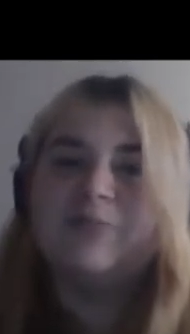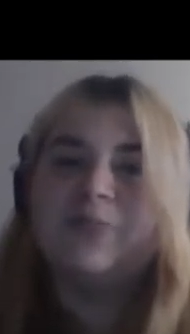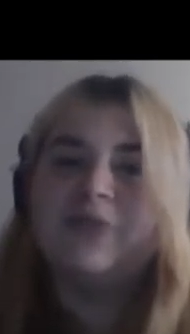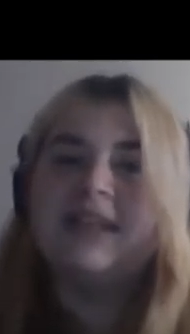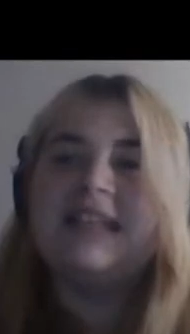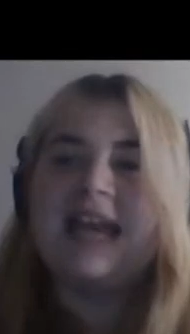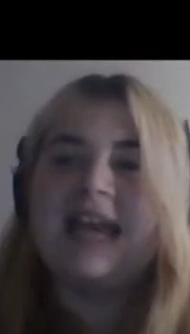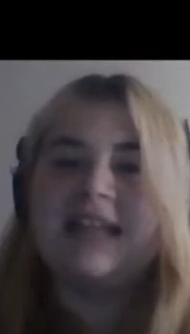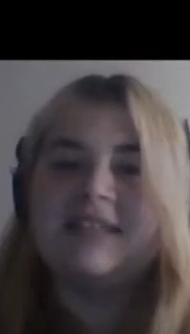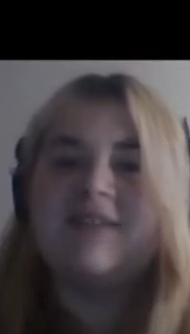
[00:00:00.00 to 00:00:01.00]

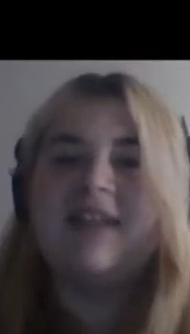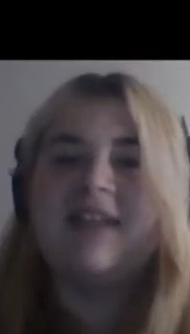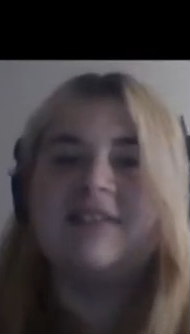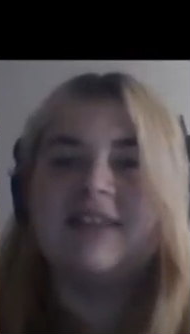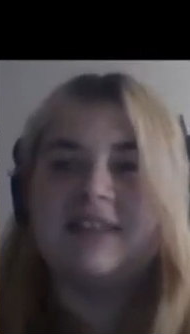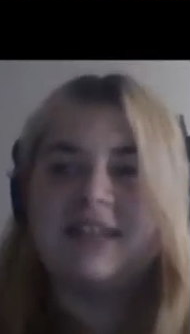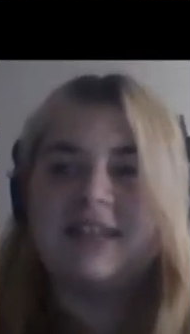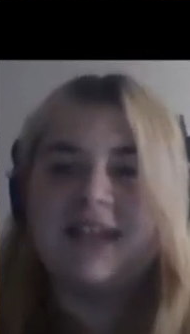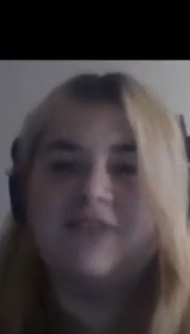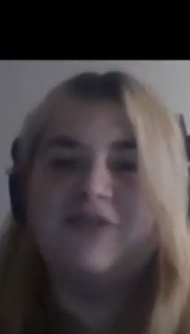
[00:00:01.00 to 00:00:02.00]
predates Valentine's
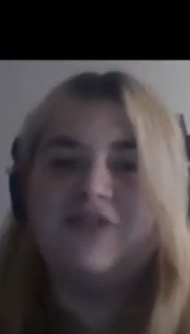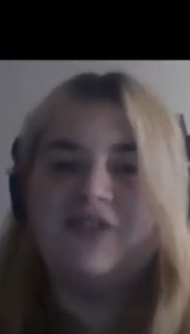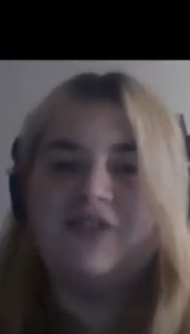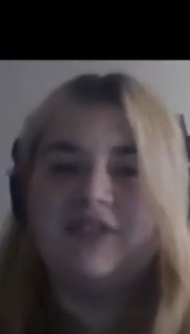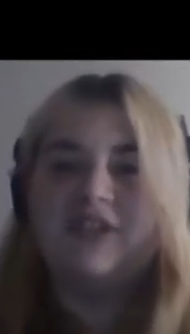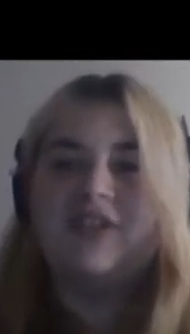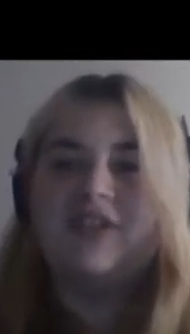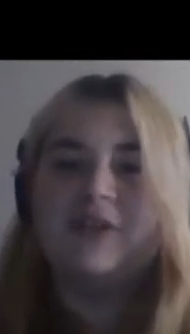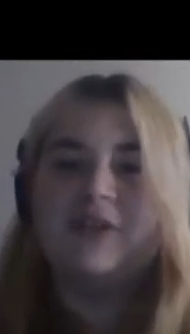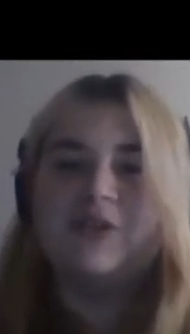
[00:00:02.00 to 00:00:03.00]
Day and New Year's Eve and
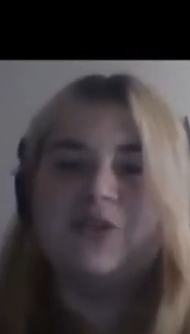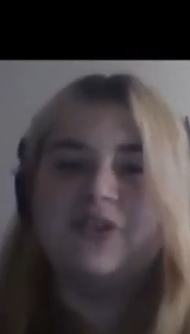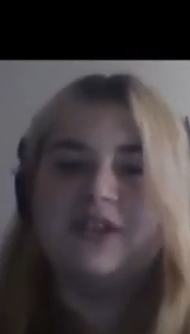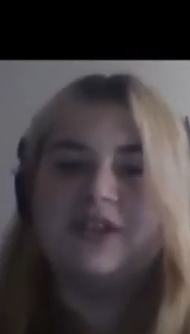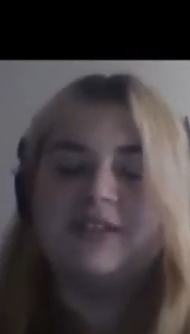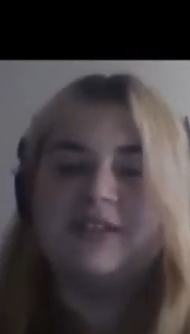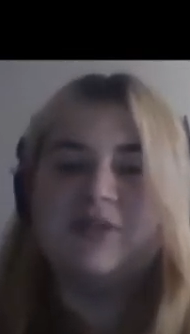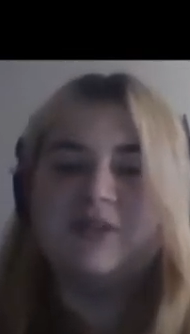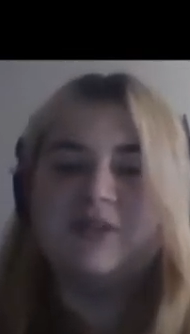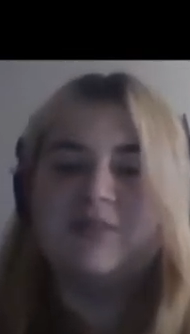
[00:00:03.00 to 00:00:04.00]

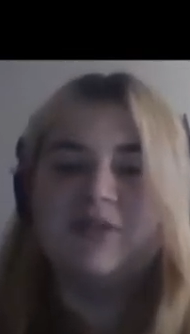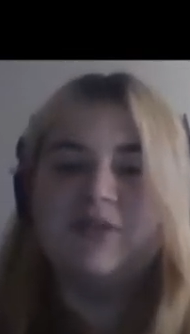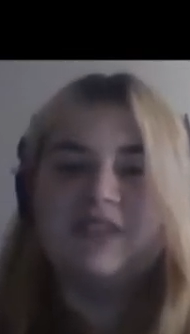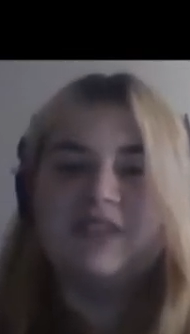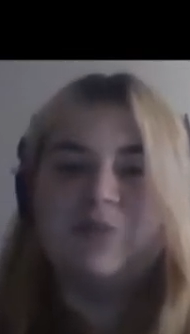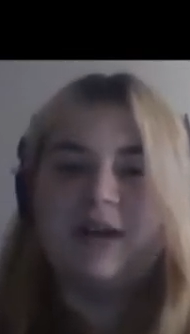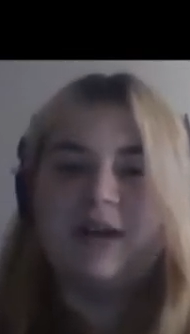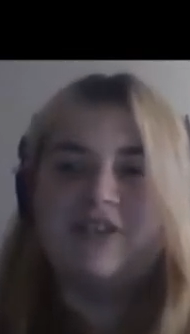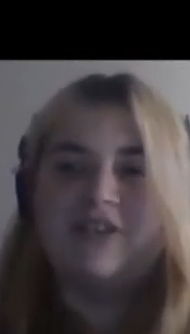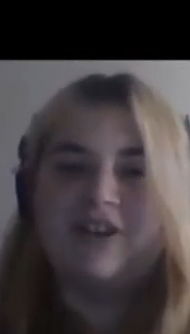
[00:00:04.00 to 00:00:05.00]
those movies
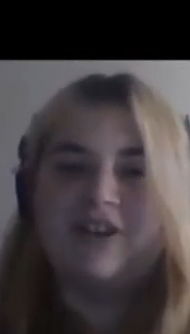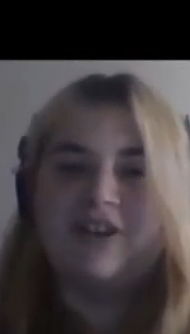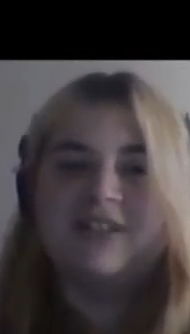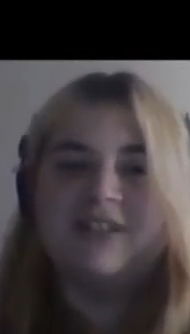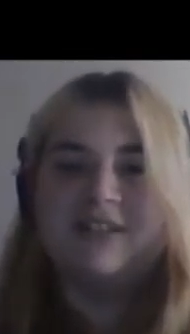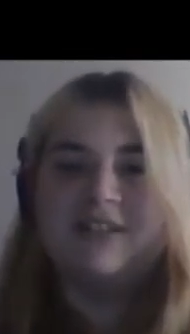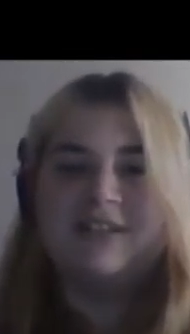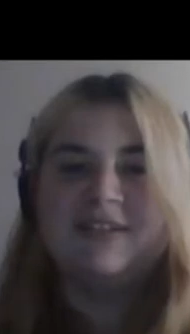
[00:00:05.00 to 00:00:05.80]
where there's